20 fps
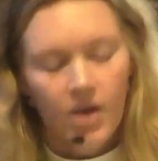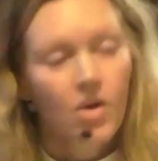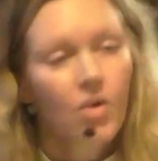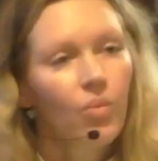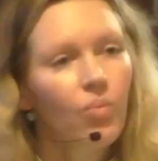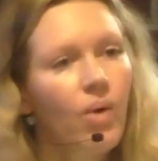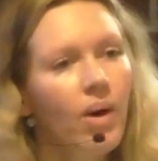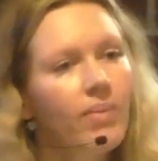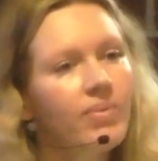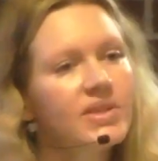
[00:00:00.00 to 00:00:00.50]

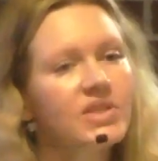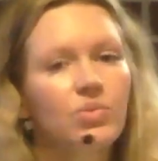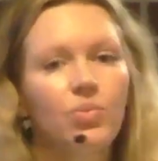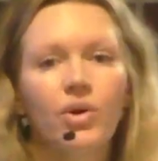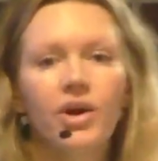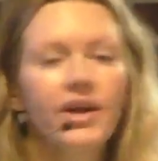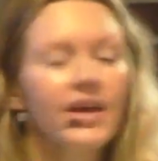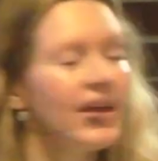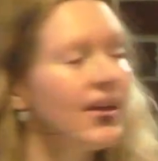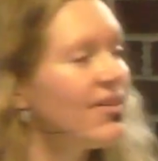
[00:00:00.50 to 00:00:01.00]
What was
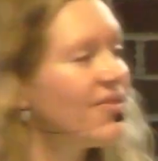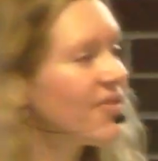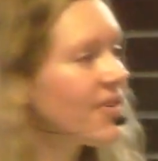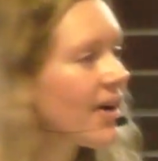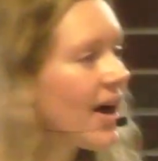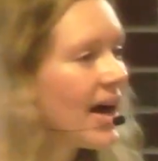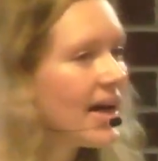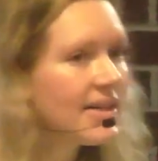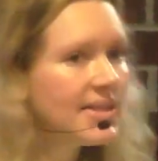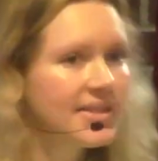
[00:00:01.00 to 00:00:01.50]
working for
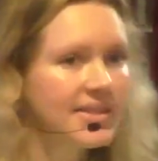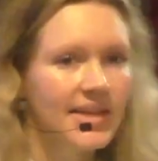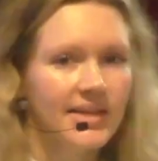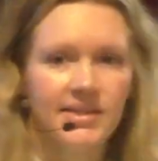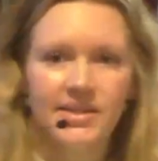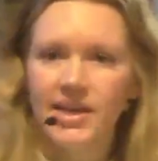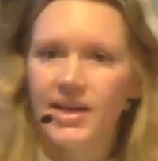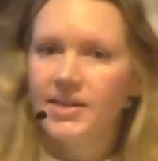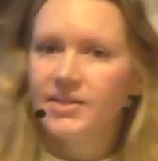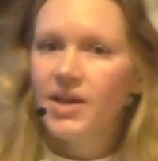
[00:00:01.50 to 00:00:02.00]
us at
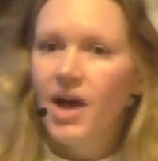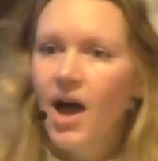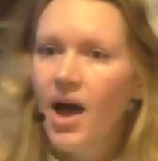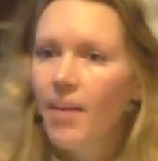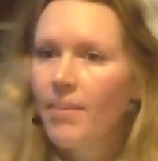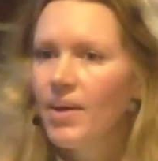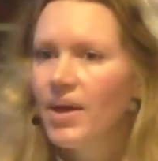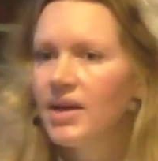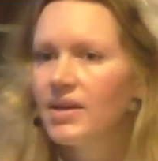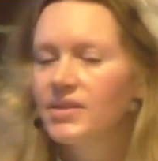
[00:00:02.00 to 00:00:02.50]
St.
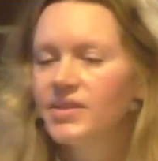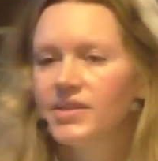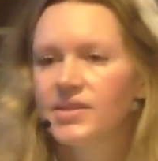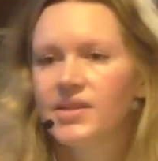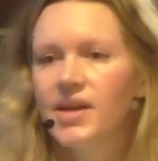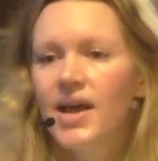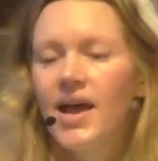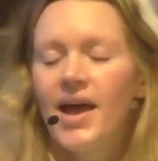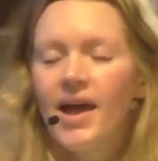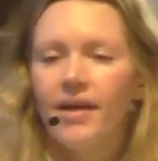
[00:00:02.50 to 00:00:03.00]
Thomas
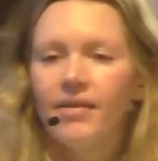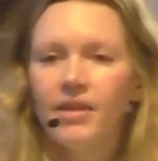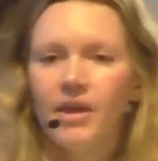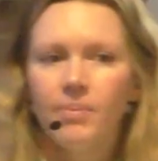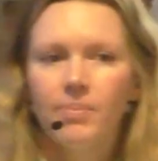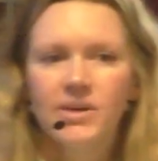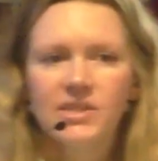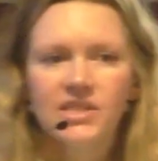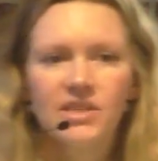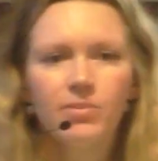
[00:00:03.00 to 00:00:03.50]
and the
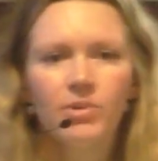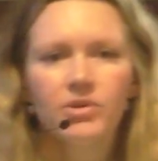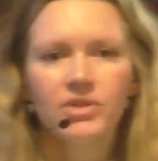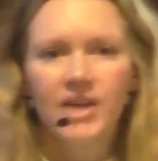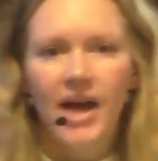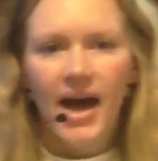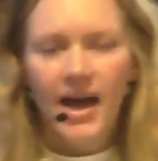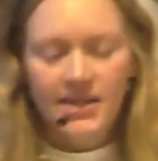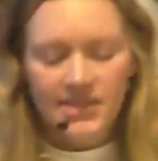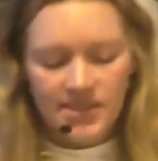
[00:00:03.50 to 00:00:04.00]
Episcopal
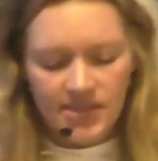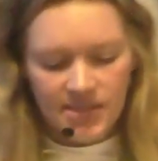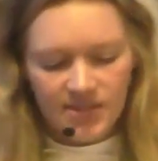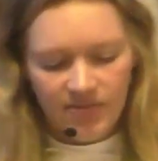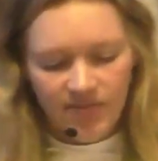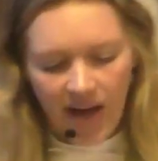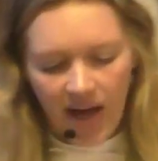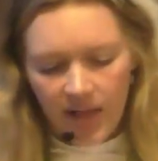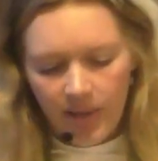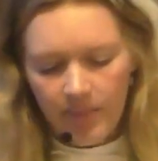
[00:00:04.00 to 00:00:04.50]
Diocese
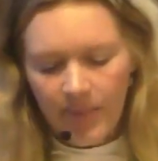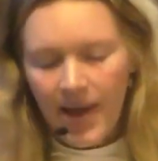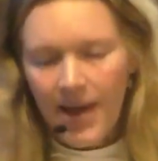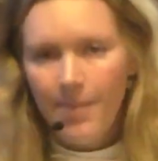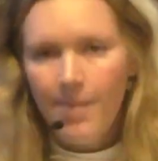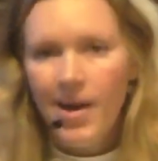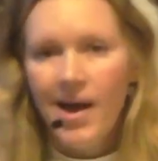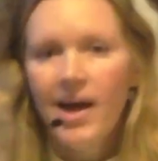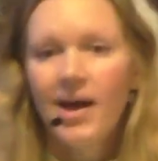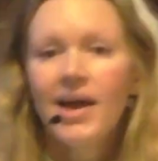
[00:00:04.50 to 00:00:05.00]
of
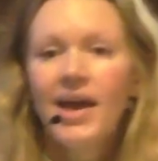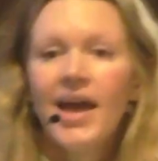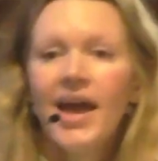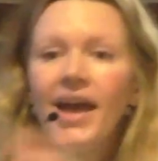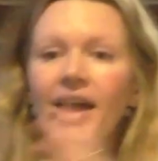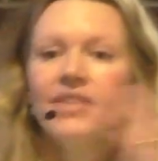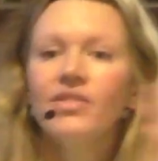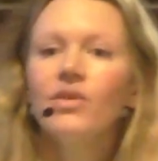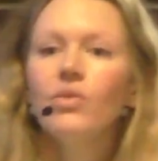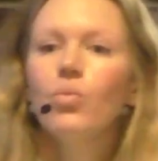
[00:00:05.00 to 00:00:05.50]
Alabama
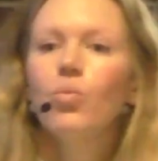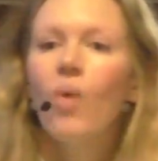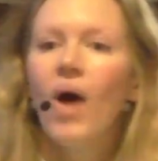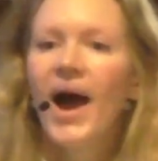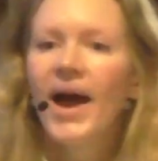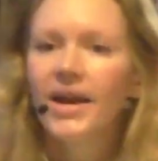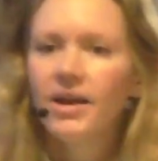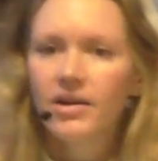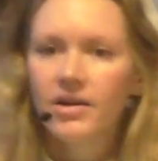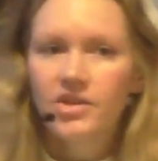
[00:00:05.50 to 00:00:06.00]
in the
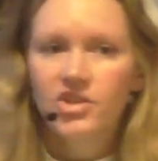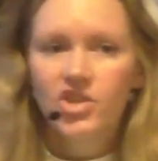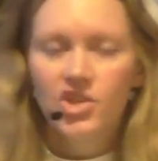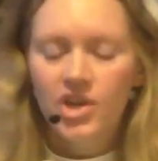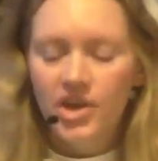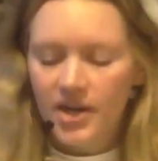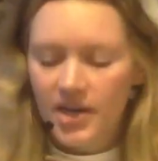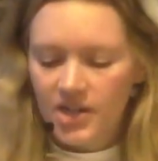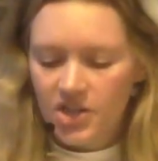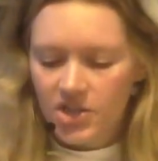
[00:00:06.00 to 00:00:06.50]
wider
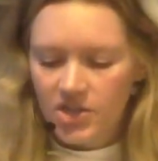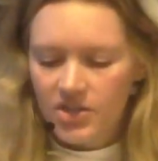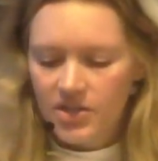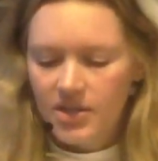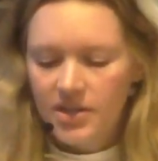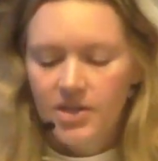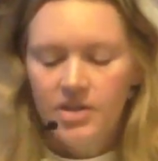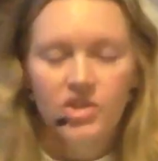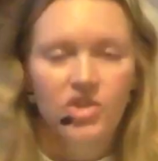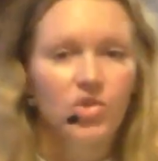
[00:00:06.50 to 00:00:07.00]
church
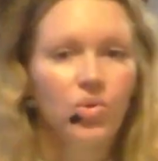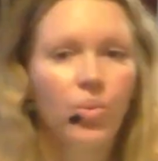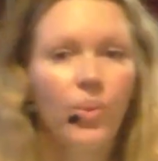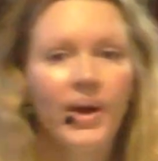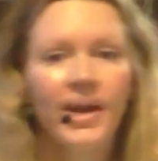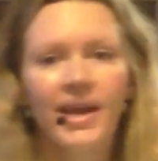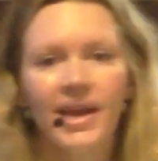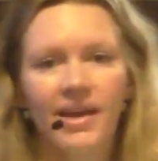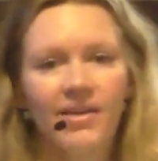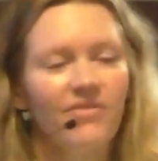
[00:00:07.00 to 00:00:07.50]

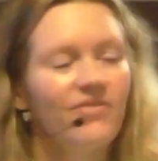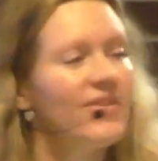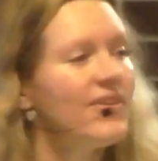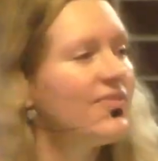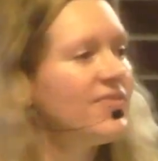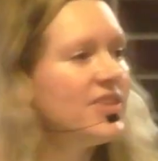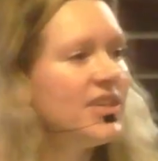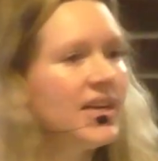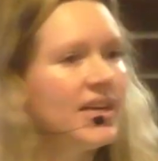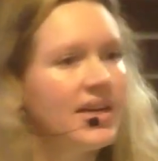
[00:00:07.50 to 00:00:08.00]
20,
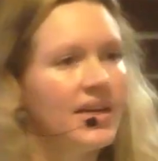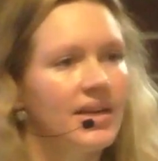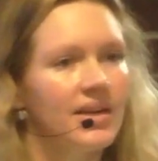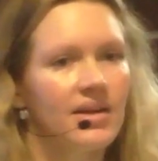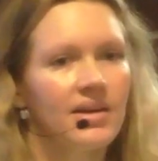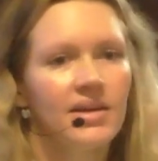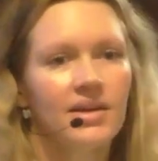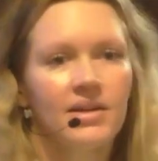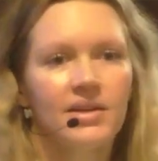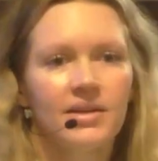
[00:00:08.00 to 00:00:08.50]
15,
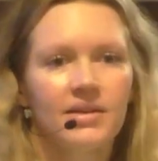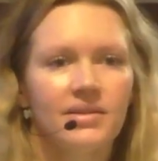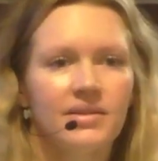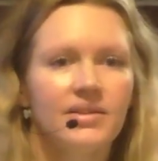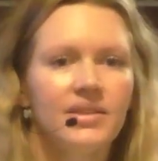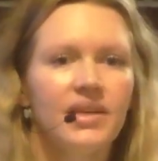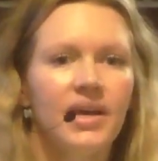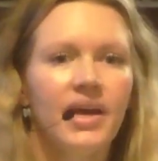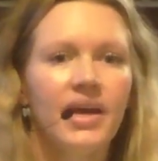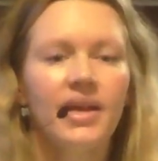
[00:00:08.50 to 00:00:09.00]

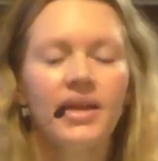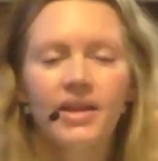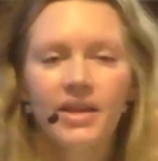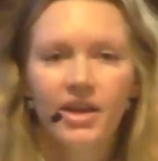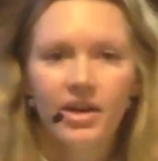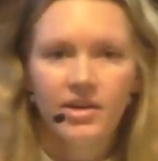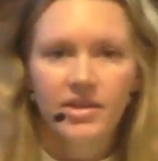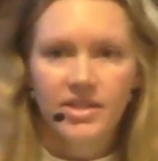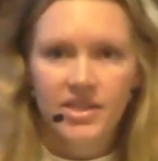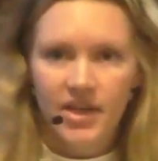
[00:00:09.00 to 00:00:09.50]
10
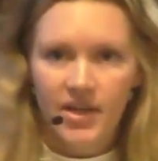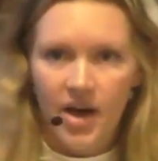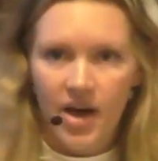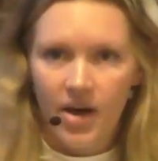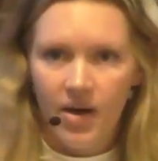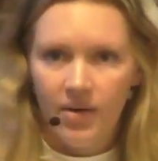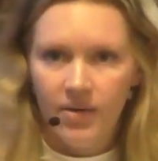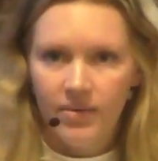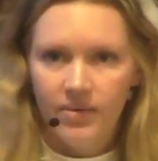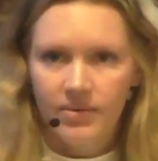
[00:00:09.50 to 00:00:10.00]
years
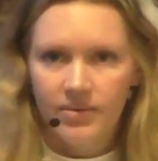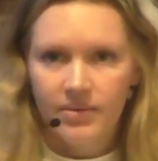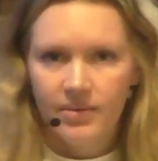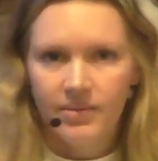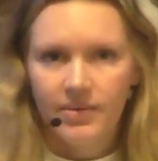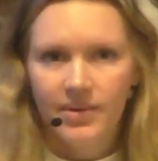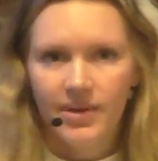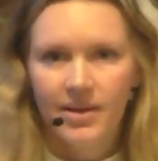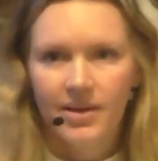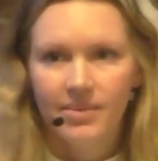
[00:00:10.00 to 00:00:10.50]
ago,
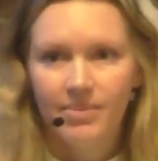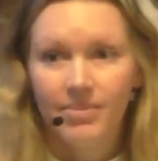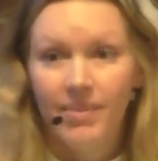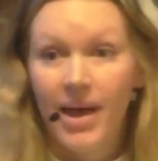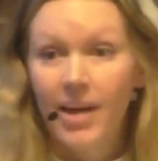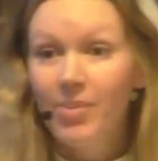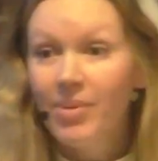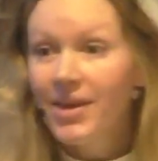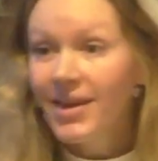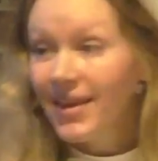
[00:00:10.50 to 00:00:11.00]

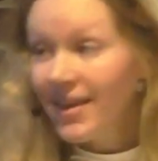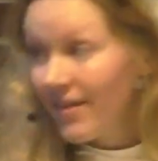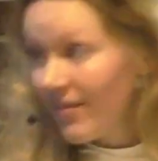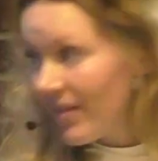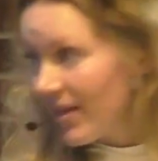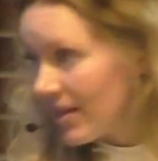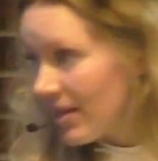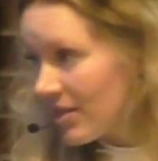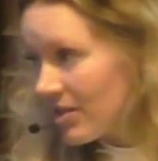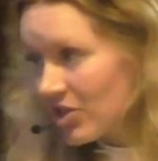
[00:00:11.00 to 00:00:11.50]
maybe
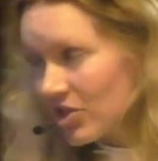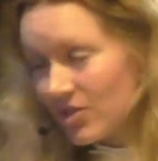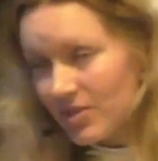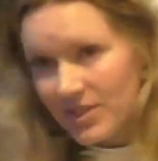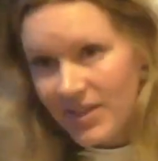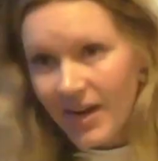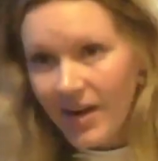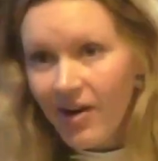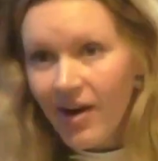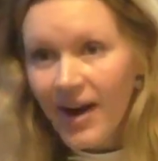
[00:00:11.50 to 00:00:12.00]
even,
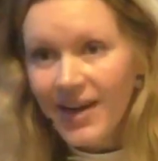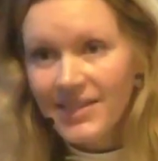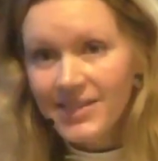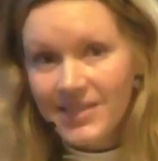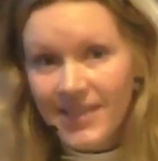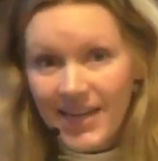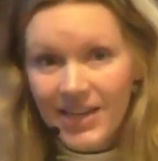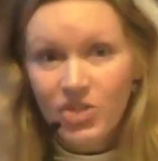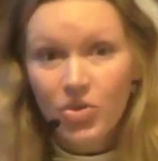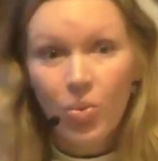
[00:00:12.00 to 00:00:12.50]
dare I
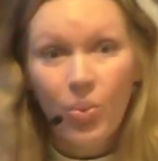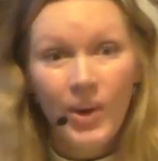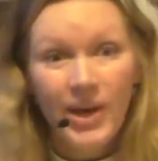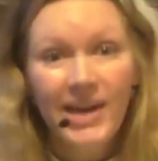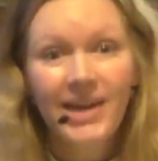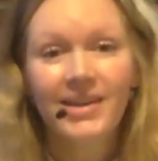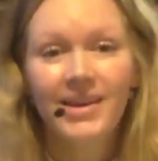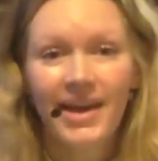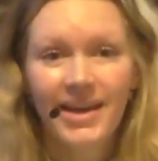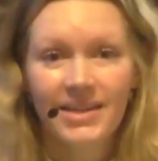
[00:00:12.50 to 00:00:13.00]
say,
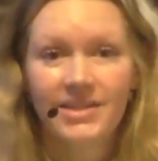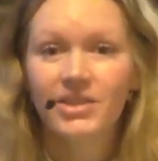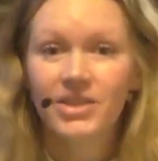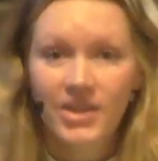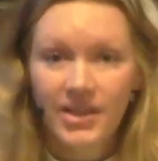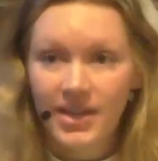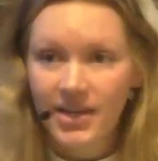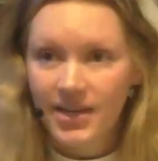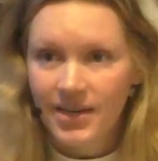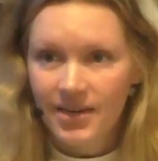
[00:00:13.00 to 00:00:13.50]

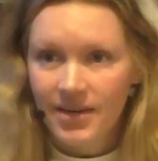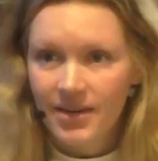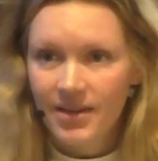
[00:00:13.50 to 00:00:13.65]
2019,